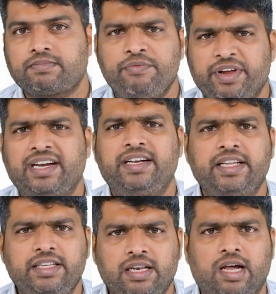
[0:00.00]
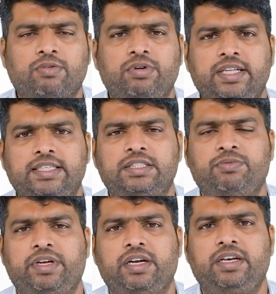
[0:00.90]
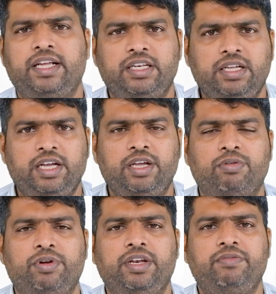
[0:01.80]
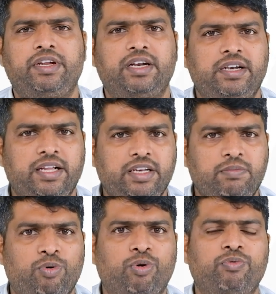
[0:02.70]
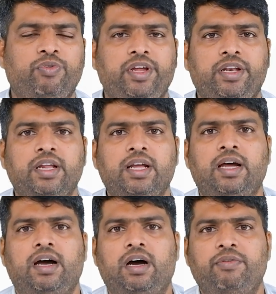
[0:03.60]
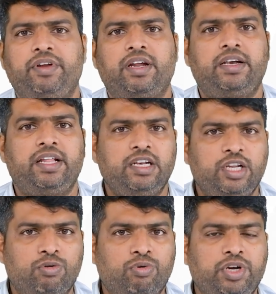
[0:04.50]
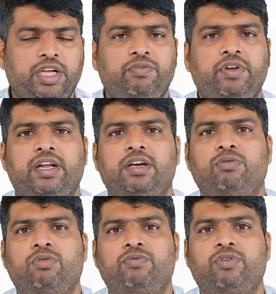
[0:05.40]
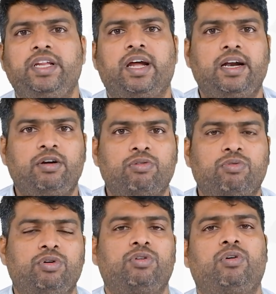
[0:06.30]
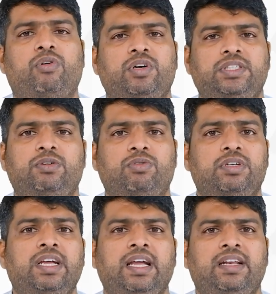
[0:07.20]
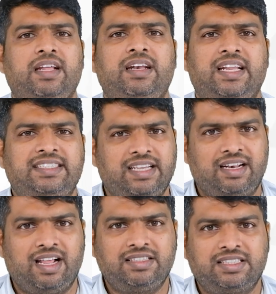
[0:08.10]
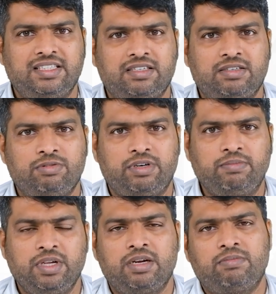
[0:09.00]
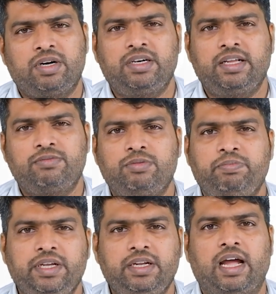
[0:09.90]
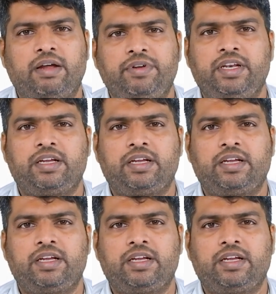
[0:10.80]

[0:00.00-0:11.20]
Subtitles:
We can take the narcotics, we can take the heroin, we can take the morphine, we can take the codeine, we can go for the hydrocodone or oxycodone. They are less analgesic to them, but they would be having the